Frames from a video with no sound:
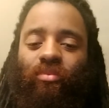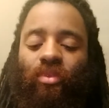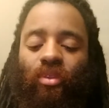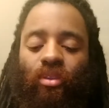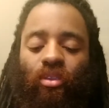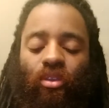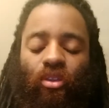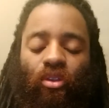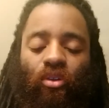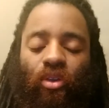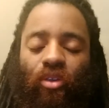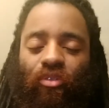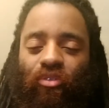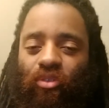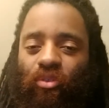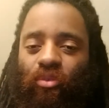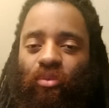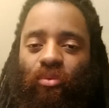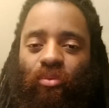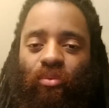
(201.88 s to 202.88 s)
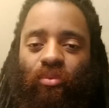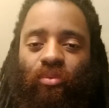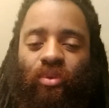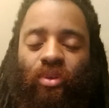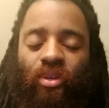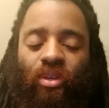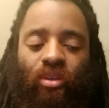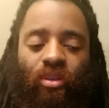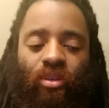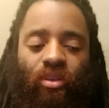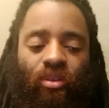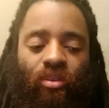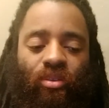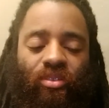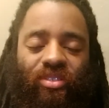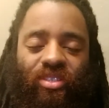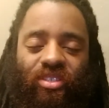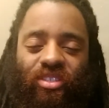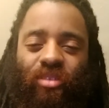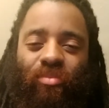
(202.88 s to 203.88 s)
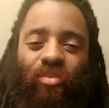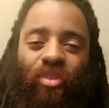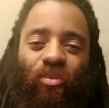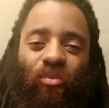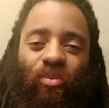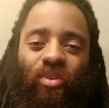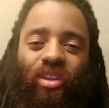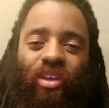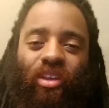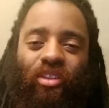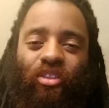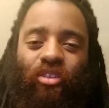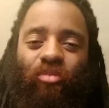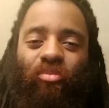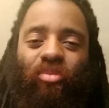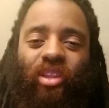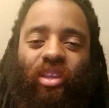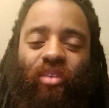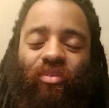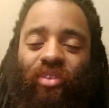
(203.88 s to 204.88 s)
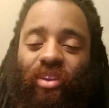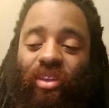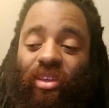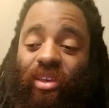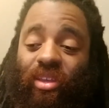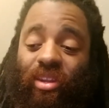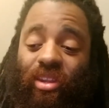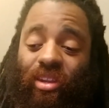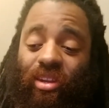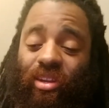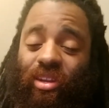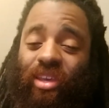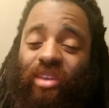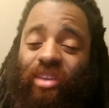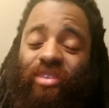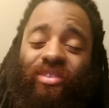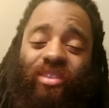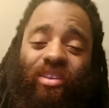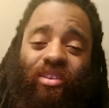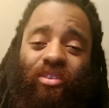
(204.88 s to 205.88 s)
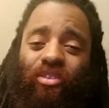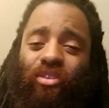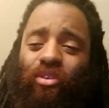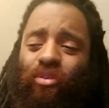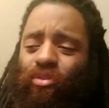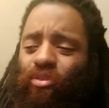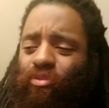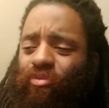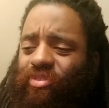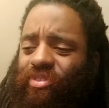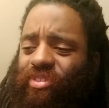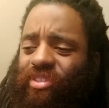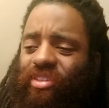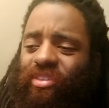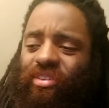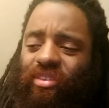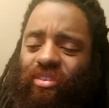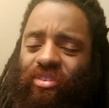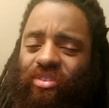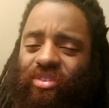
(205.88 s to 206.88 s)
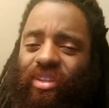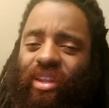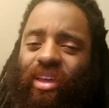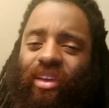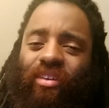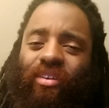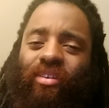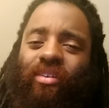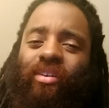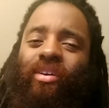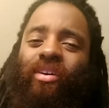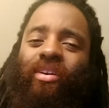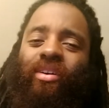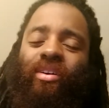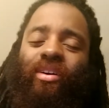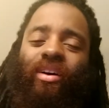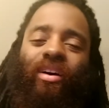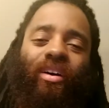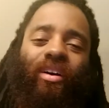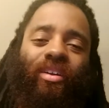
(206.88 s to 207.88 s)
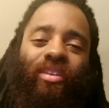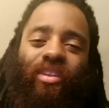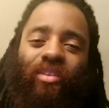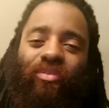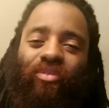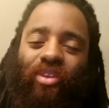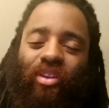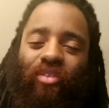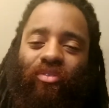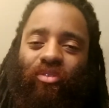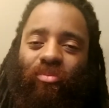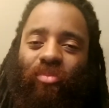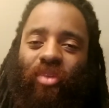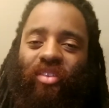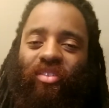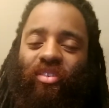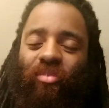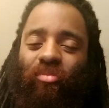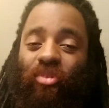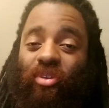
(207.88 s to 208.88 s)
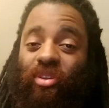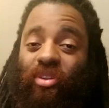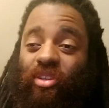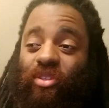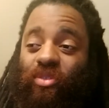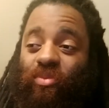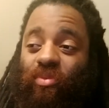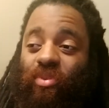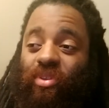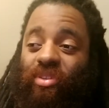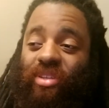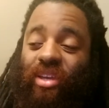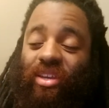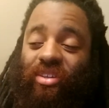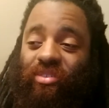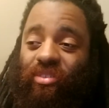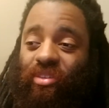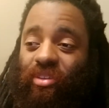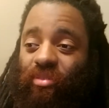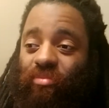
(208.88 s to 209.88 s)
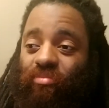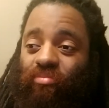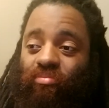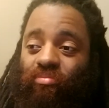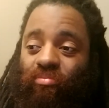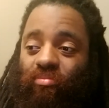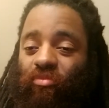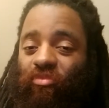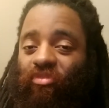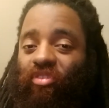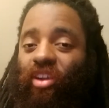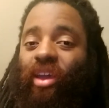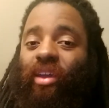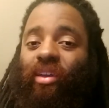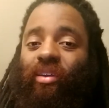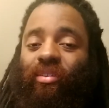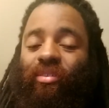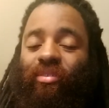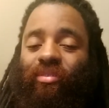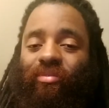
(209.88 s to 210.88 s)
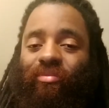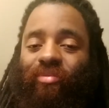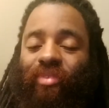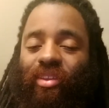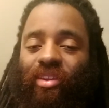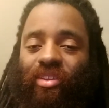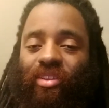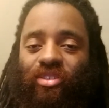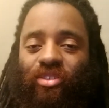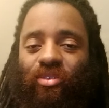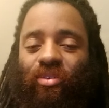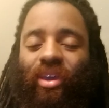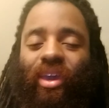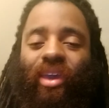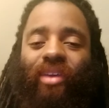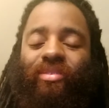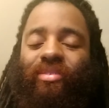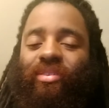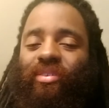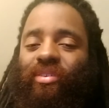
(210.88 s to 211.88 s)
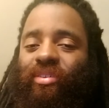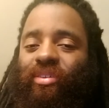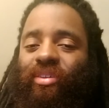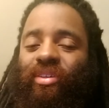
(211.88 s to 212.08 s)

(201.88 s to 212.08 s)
If you see something one day and you believe in it, and then the next thing you see like a different information, but this one is actually right, then it's okay to